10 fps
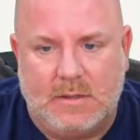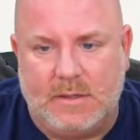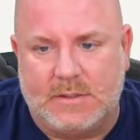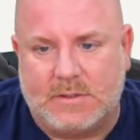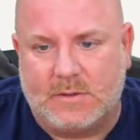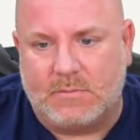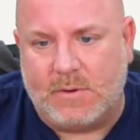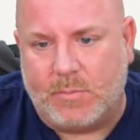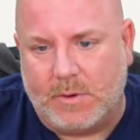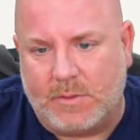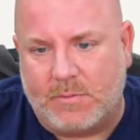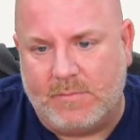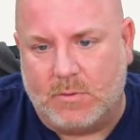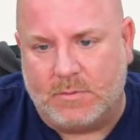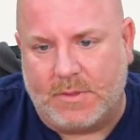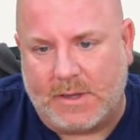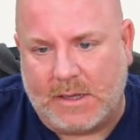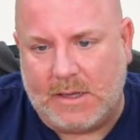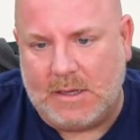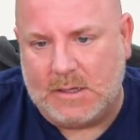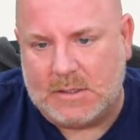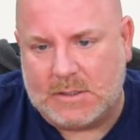this 3.3 volt thingy.